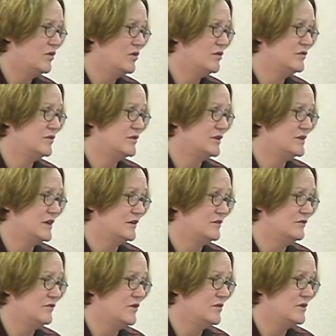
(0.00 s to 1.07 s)
over the
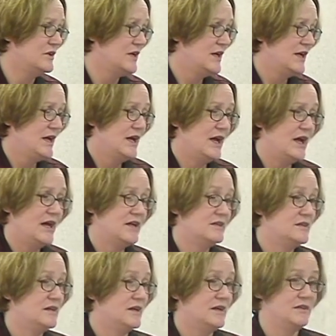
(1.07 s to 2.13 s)
telephone,
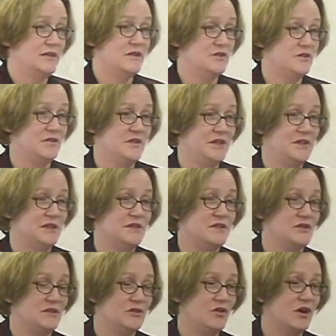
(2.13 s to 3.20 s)
and uh, the other thing
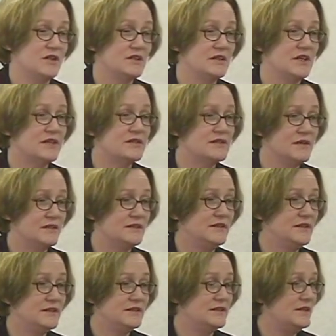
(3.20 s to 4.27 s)
is not to get sucked
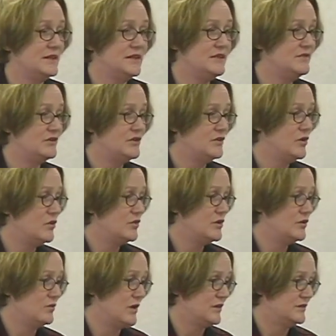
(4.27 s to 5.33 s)
in that they even know
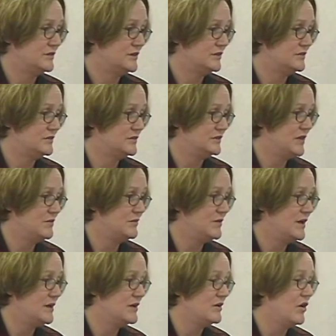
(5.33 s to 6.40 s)
your relatives. They,
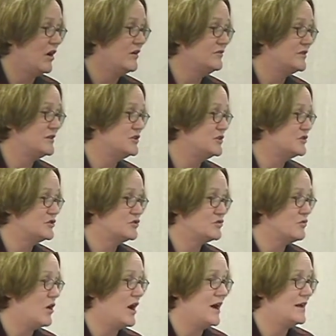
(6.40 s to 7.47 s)
they often just
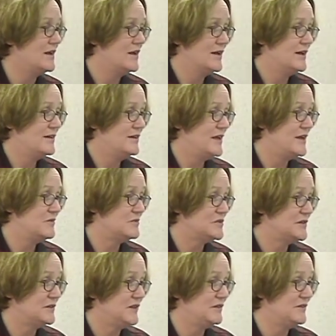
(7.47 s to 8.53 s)
try names
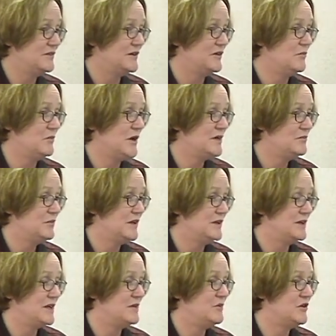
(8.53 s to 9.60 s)
that they think might be a
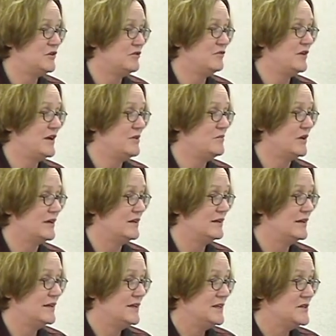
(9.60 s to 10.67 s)
name in your family,
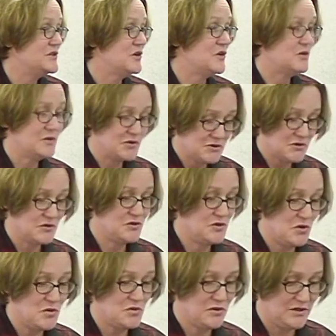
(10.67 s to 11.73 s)
so, so
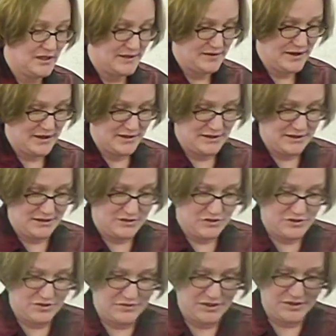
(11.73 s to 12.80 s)
don't let, that, let
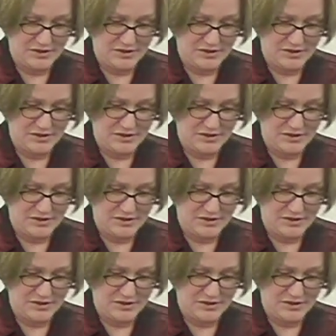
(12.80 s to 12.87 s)
yourself get